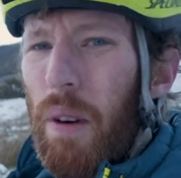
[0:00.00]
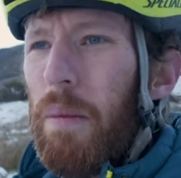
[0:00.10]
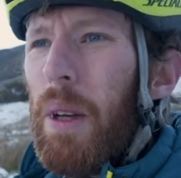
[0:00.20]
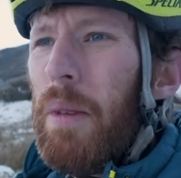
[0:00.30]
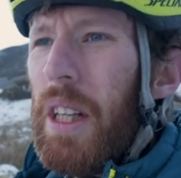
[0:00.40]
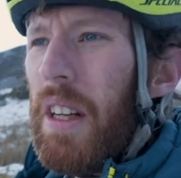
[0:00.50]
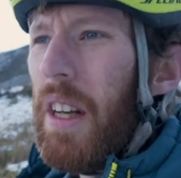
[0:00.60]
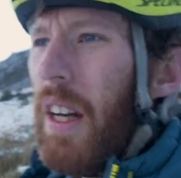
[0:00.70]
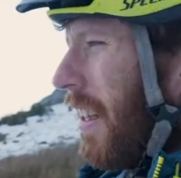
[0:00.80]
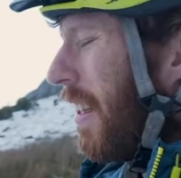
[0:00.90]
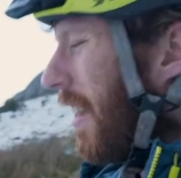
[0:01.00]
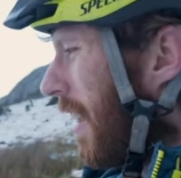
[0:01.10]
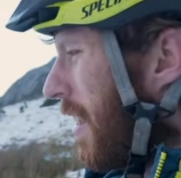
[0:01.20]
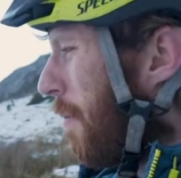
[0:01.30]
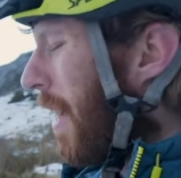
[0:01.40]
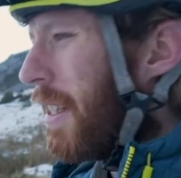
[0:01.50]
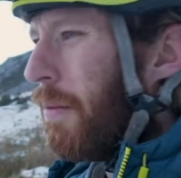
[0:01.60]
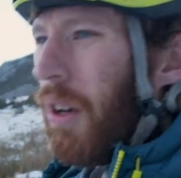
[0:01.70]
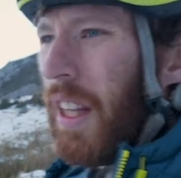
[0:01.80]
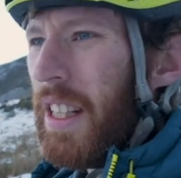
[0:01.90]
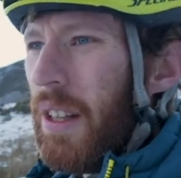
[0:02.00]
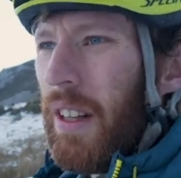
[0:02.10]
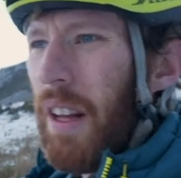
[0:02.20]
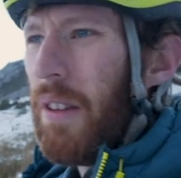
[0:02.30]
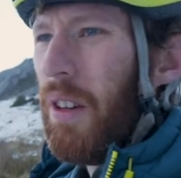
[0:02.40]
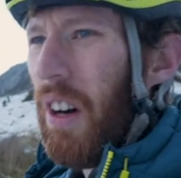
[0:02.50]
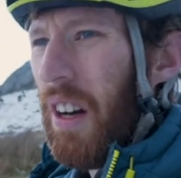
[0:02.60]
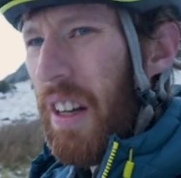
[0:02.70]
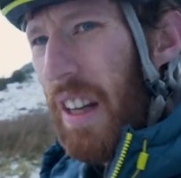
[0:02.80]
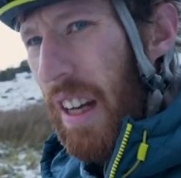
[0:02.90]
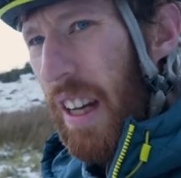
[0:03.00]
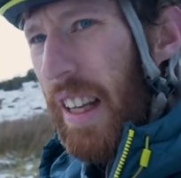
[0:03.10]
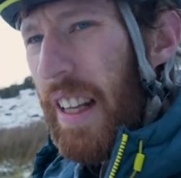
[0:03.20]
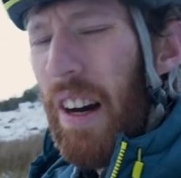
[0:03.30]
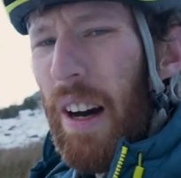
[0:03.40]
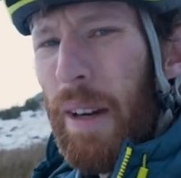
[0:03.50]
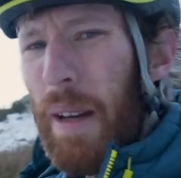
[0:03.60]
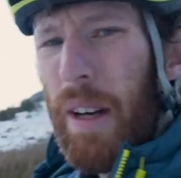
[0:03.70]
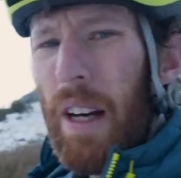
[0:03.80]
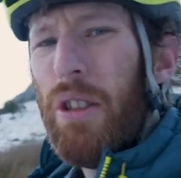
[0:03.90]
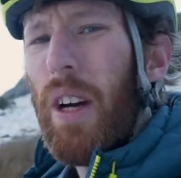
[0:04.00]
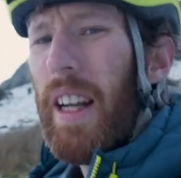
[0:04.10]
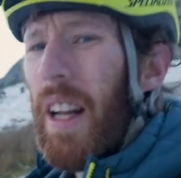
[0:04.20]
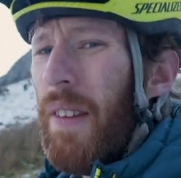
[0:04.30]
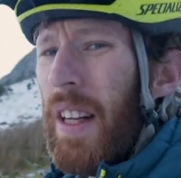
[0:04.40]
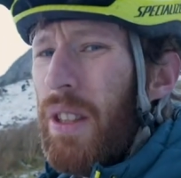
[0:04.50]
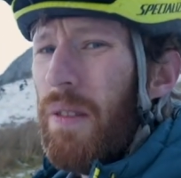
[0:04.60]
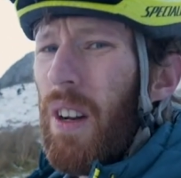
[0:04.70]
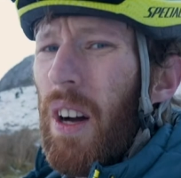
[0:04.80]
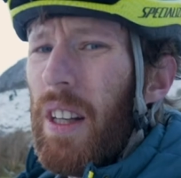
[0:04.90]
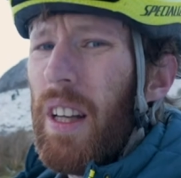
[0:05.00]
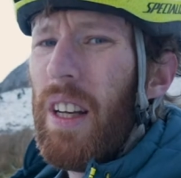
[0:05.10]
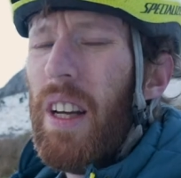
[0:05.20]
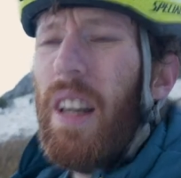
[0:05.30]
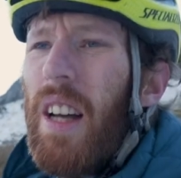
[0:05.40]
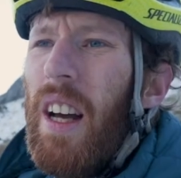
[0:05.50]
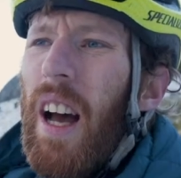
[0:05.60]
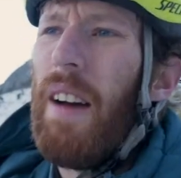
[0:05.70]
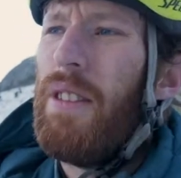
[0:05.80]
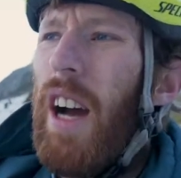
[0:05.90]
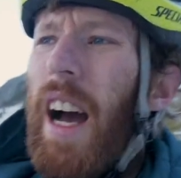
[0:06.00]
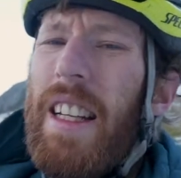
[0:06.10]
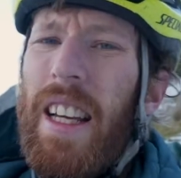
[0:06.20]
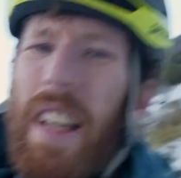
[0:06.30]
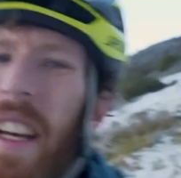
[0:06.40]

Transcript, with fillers: from them and I think it's amazing what they do. And I thought, you know, maybe I'll try an adventure vlog. I've tried